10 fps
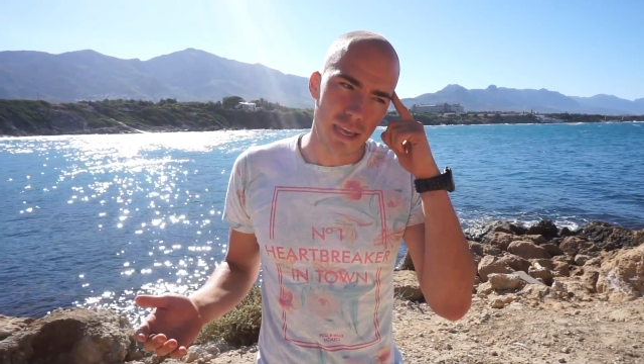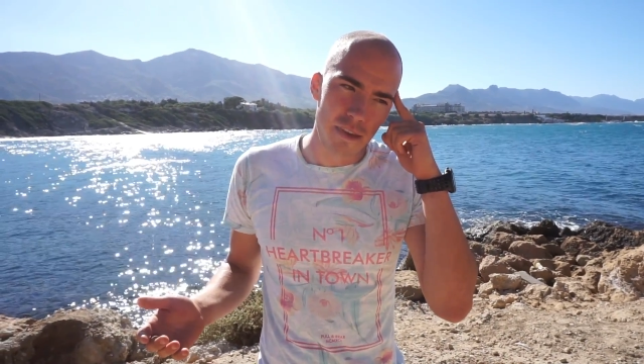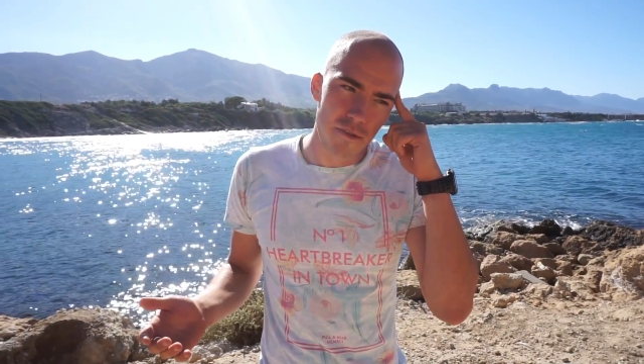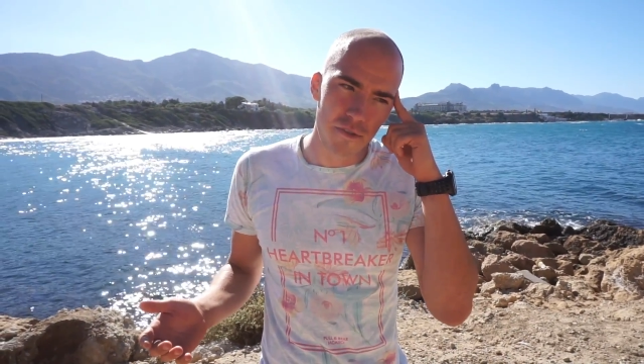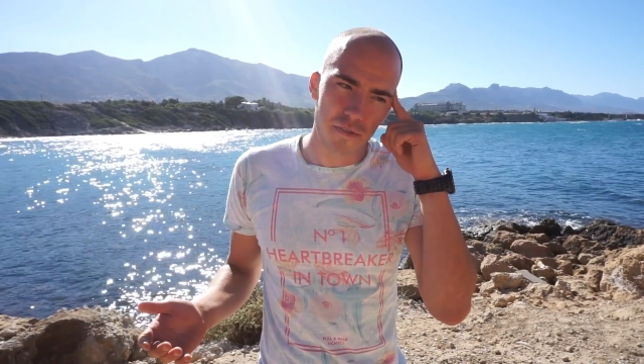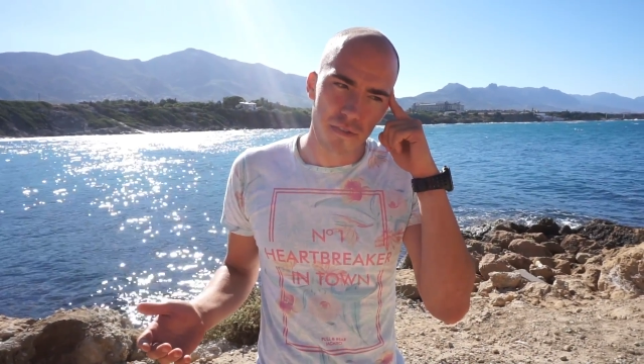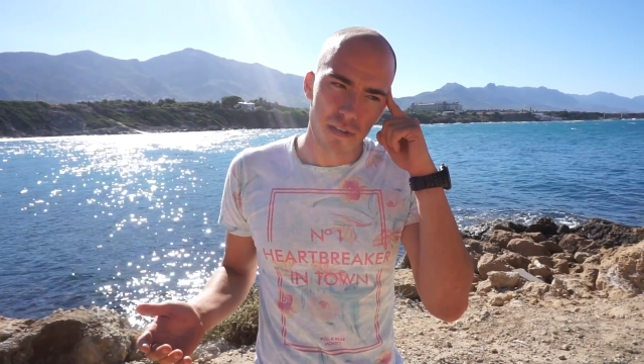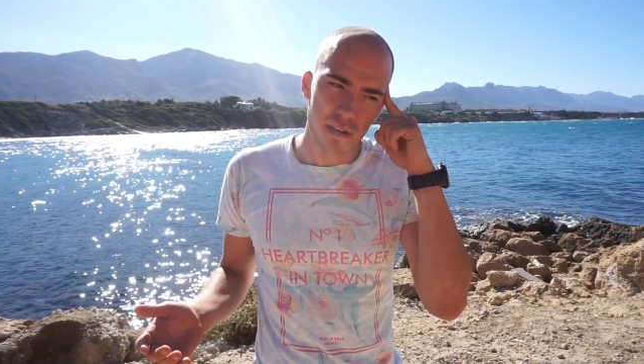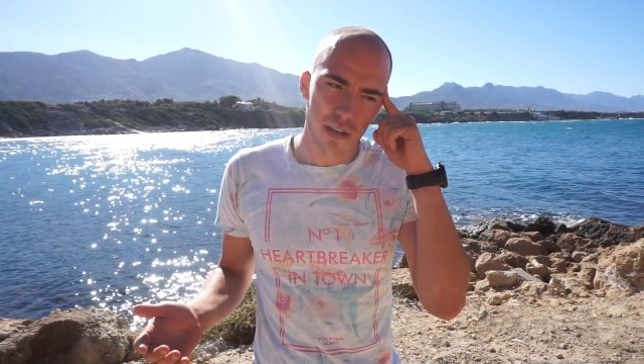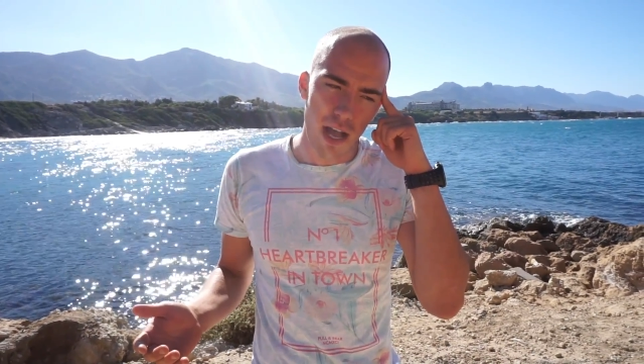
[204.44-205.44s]
if
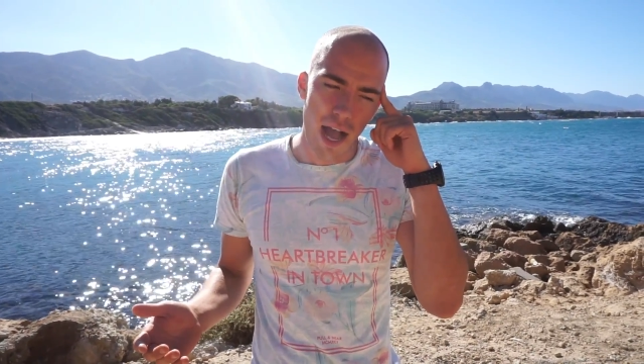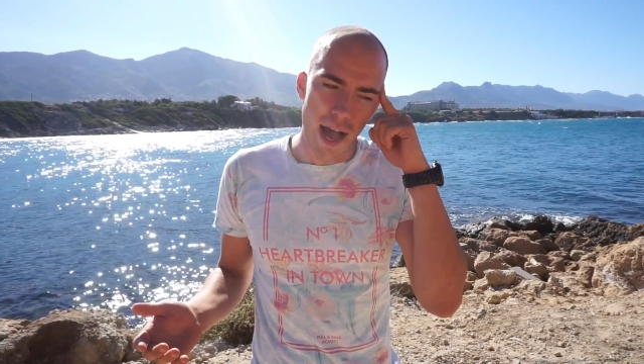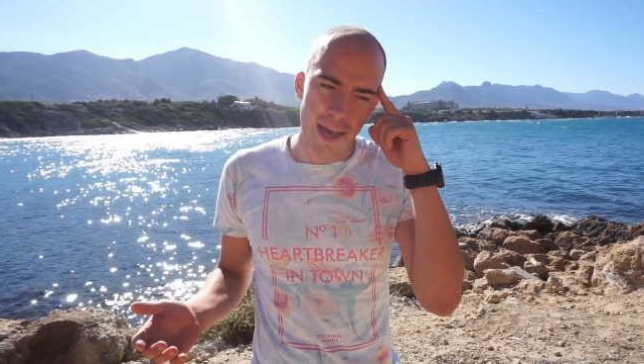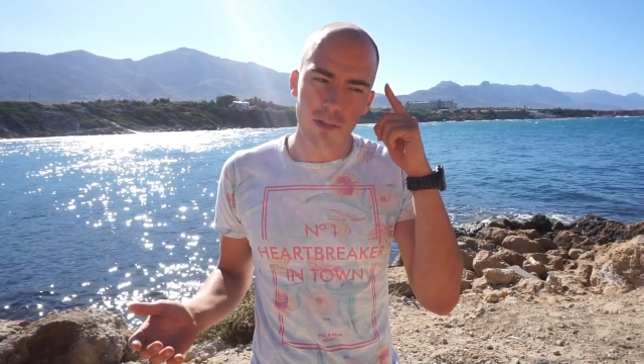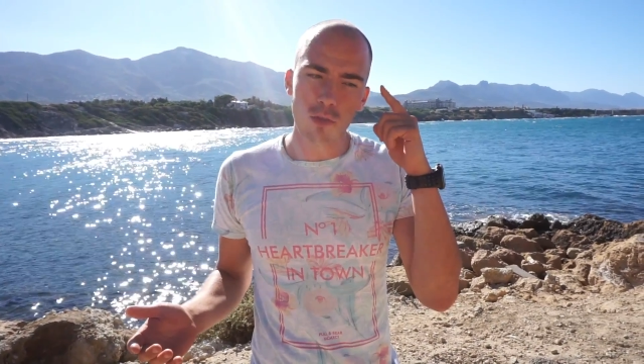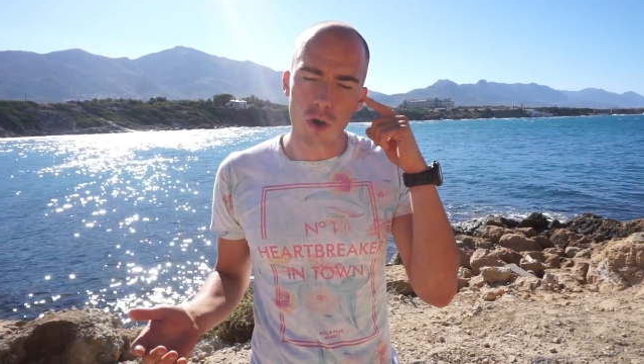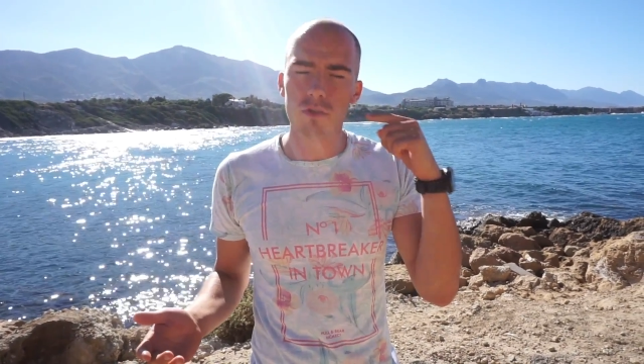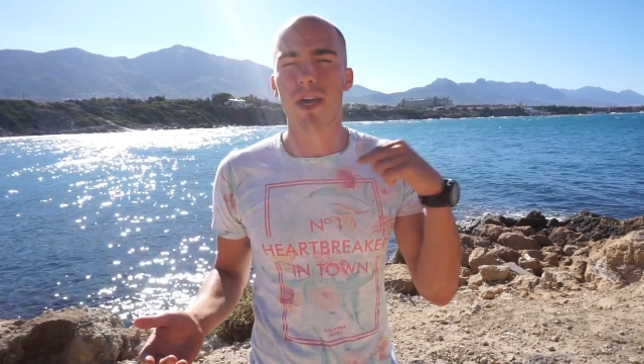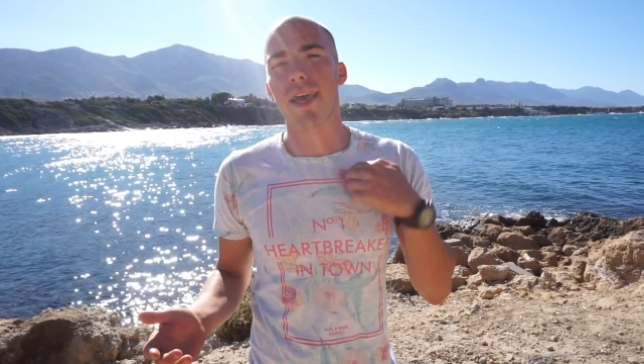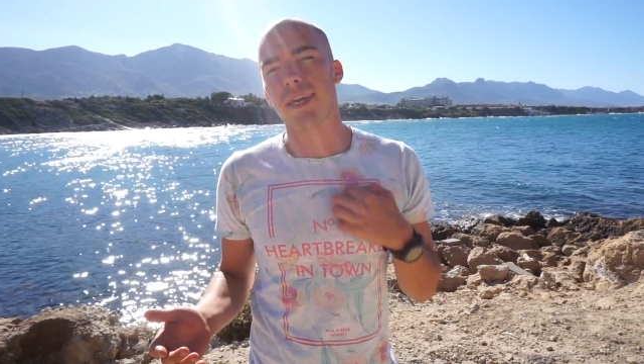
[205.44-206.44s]
I
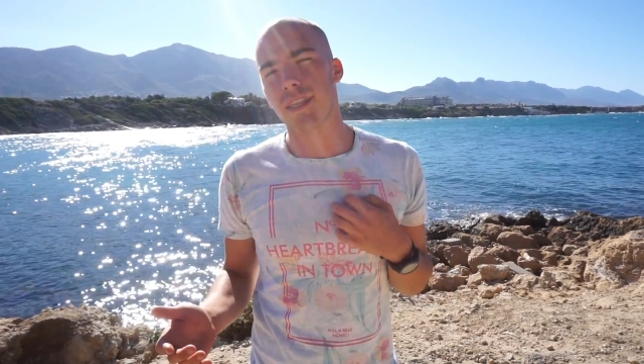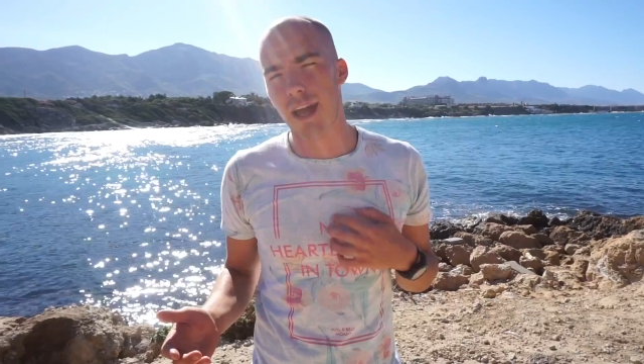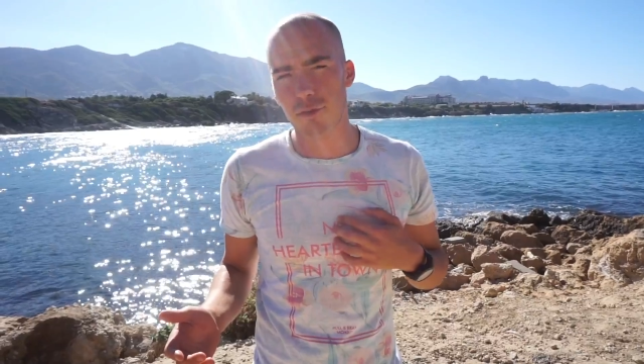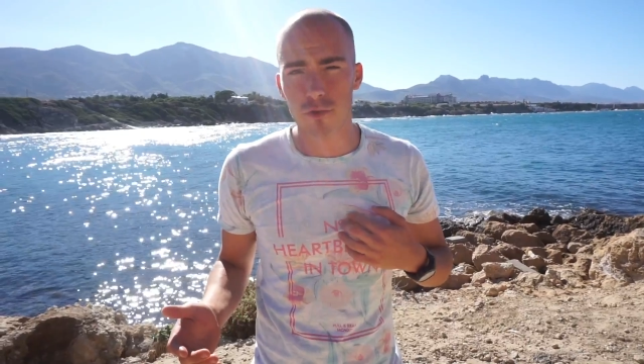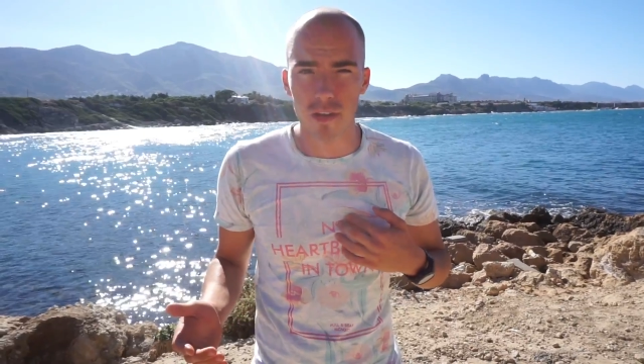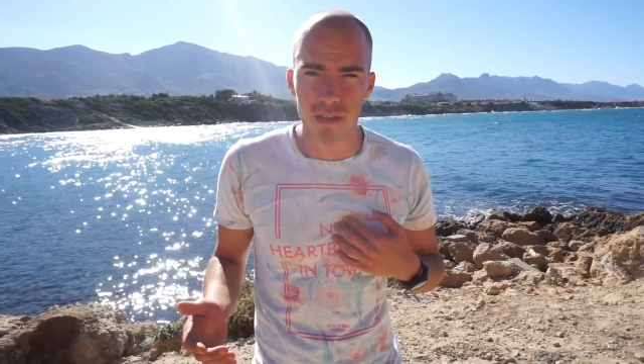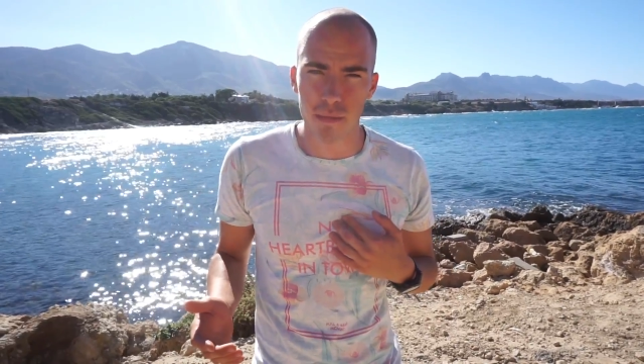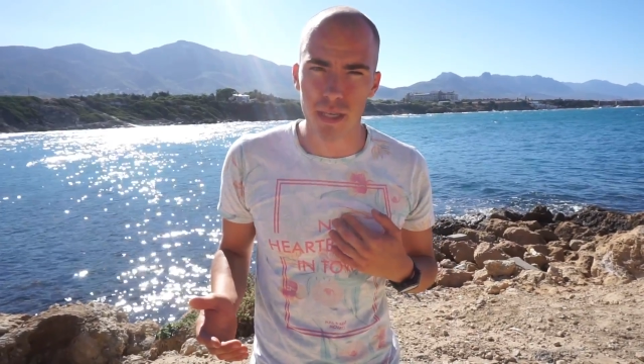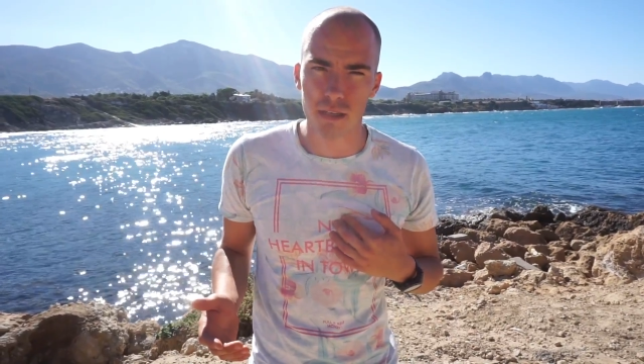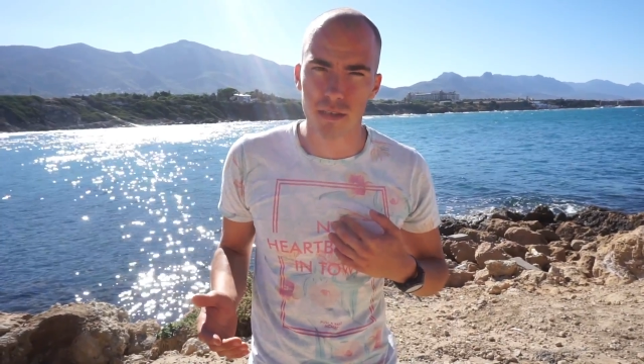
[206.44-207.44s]
know that I can dive to
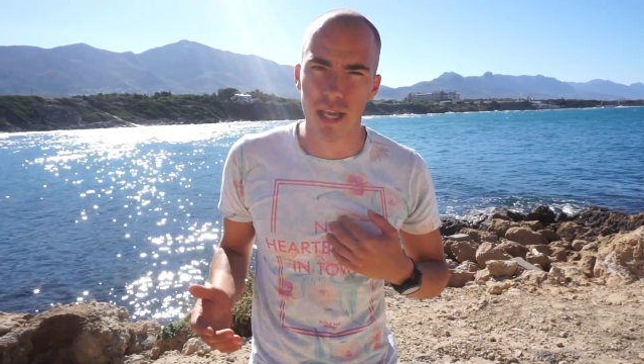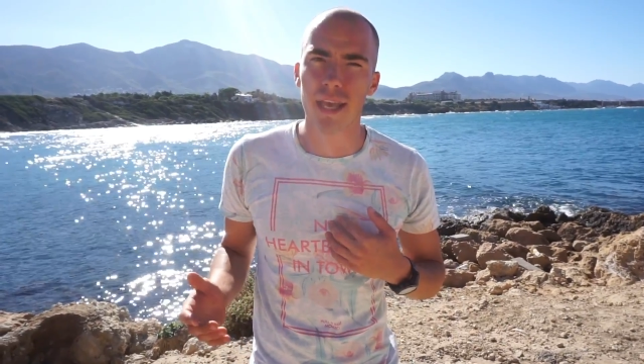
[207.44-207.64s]
50 meters